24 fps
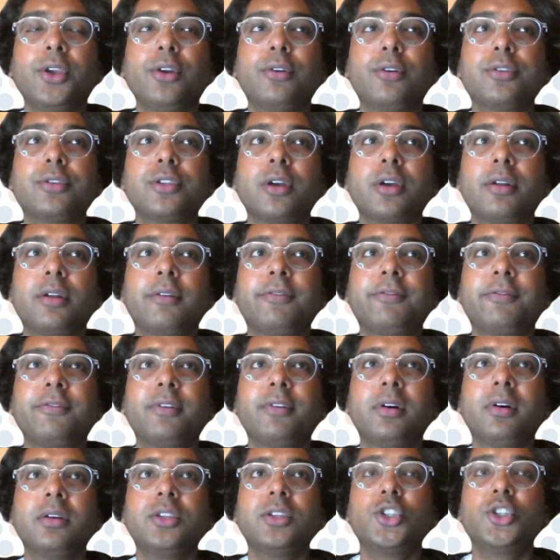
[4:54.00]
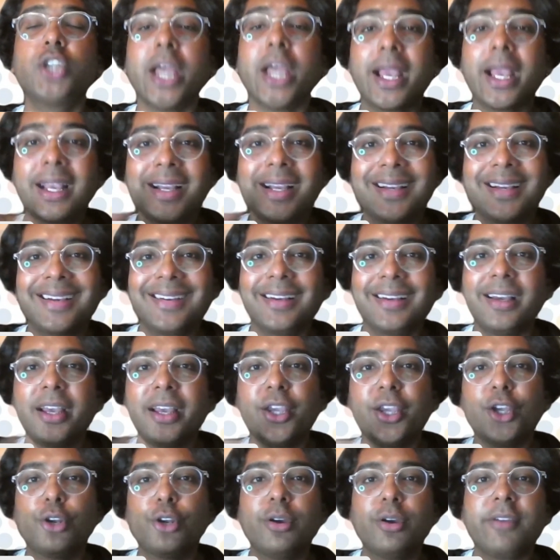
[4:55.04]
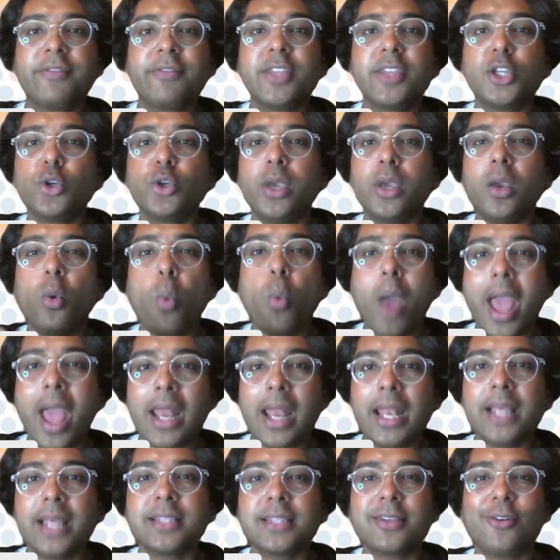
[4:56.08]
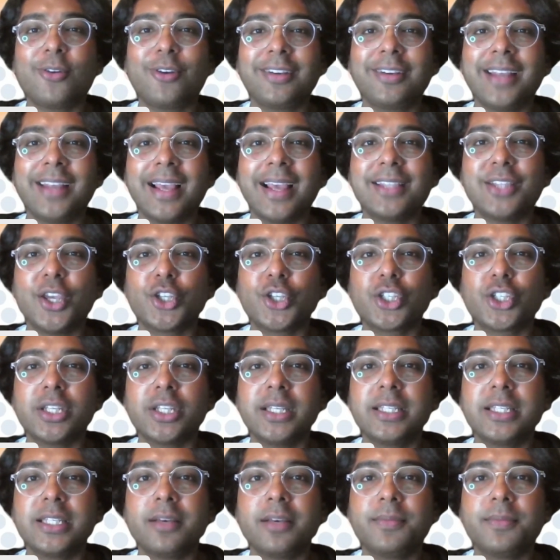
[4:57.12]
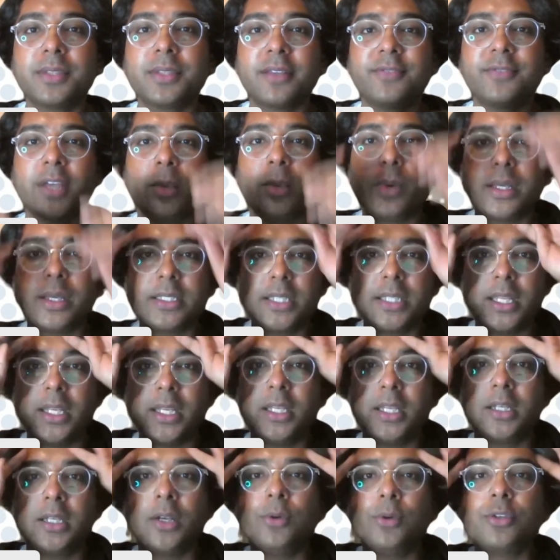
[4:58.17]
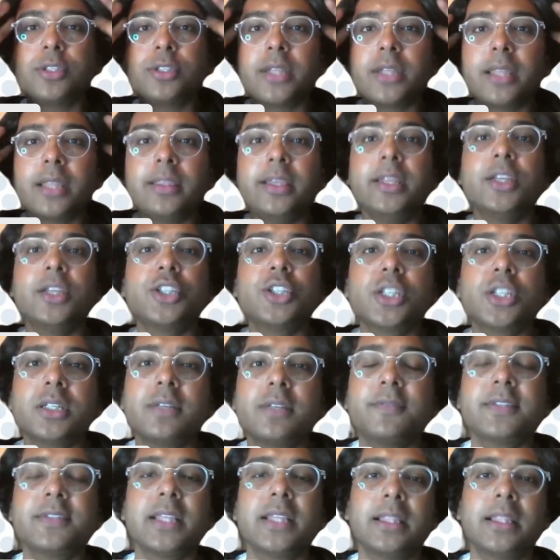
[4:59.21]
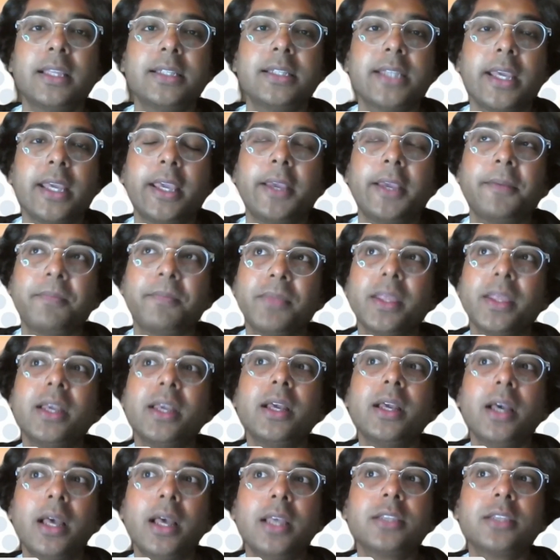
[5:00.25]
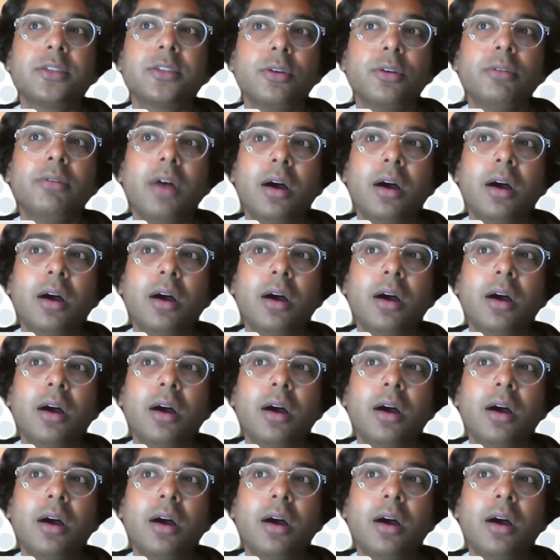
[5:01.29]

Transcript: sort of check, if they're doing well as an organization in terms of diversity and inclusion and the initiatives that they're taking. So